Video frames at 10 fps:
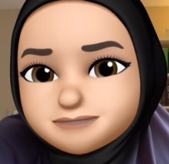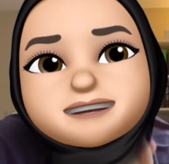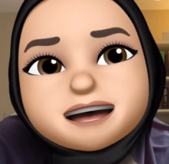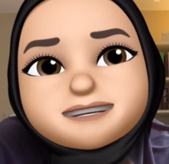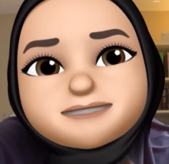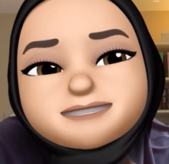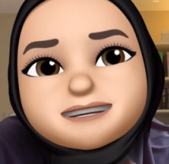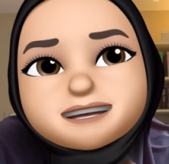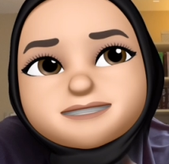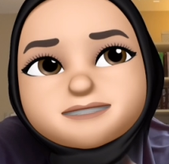the other
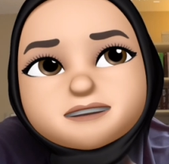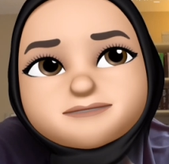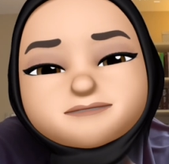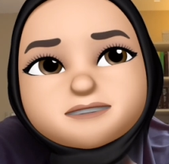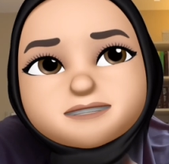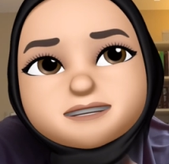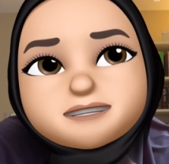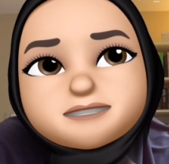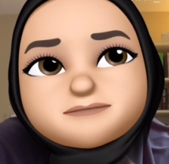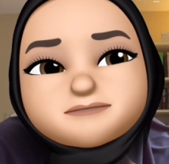thing i love about
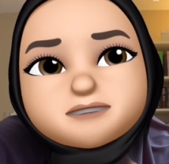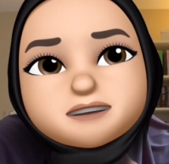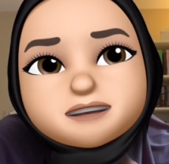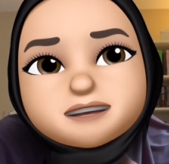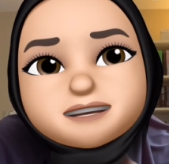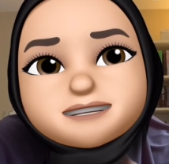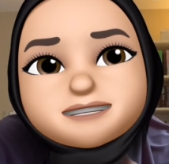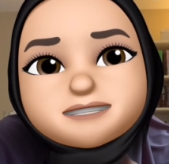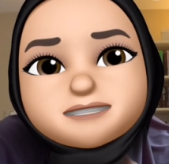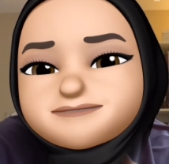this book is